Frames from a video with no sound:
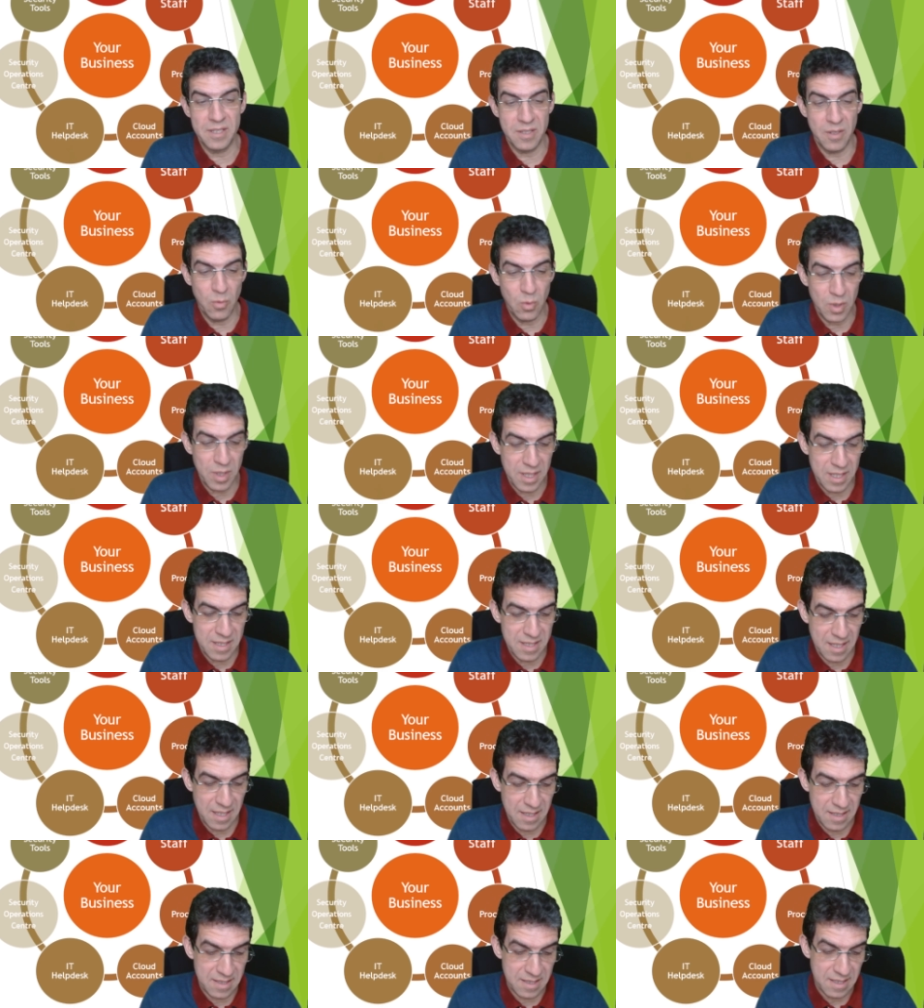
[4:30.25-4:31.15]
So, what
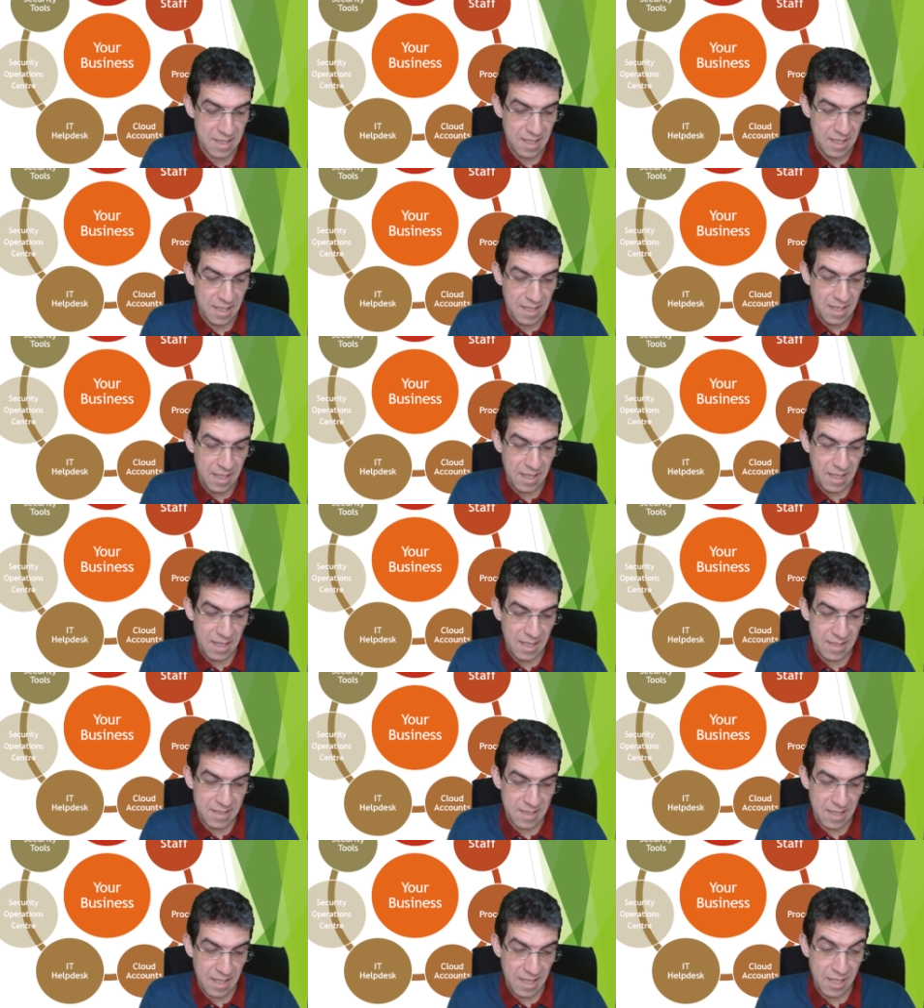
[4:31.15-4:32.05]
this is,
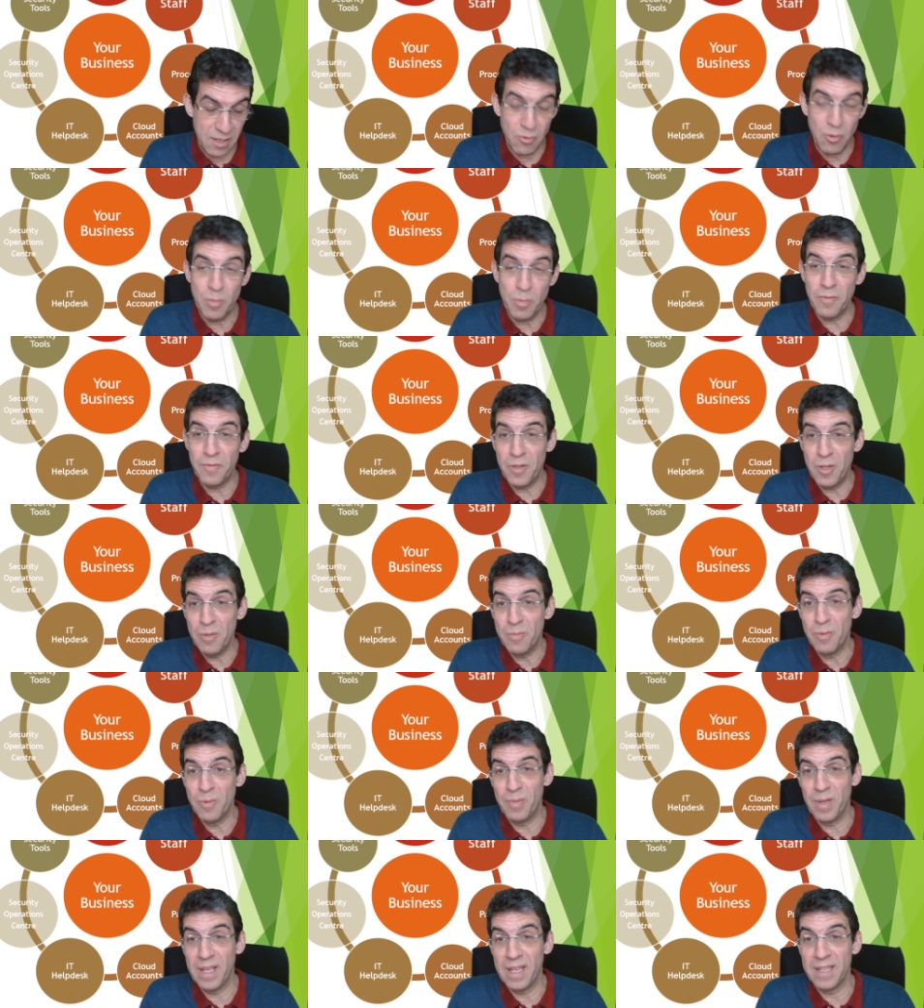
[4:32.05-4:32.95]
is a group of
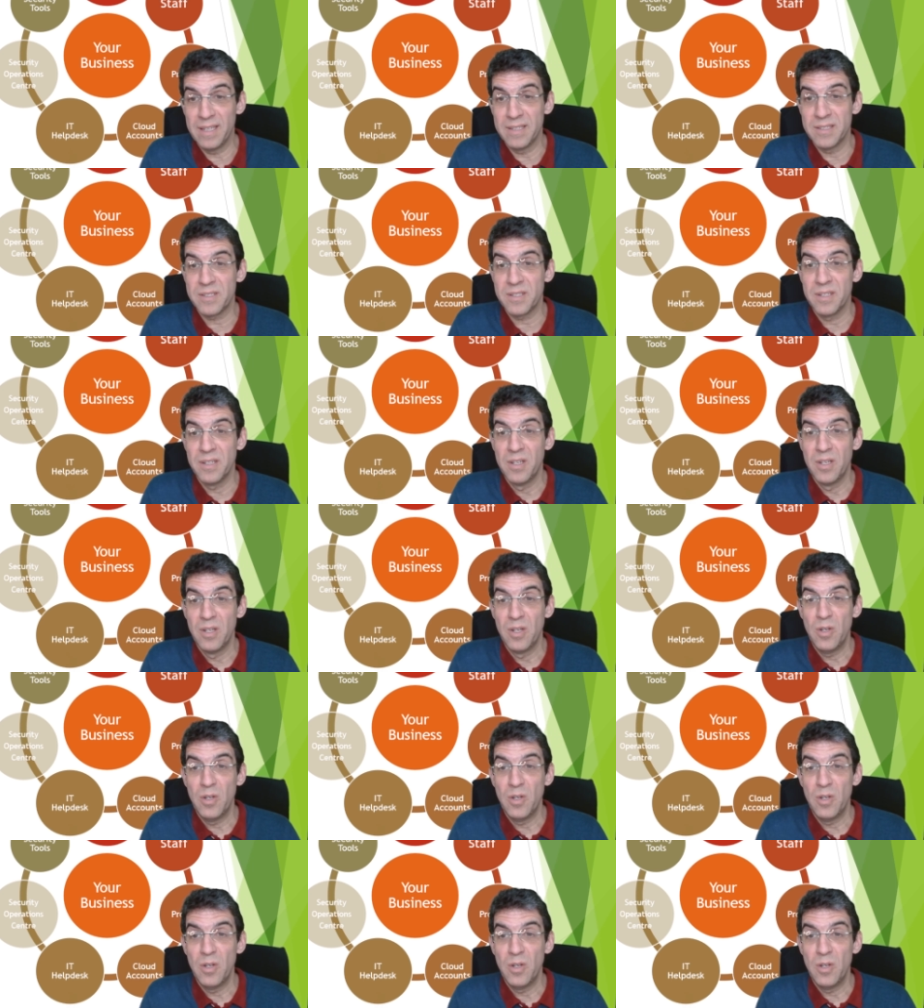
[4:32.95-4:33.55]
human beings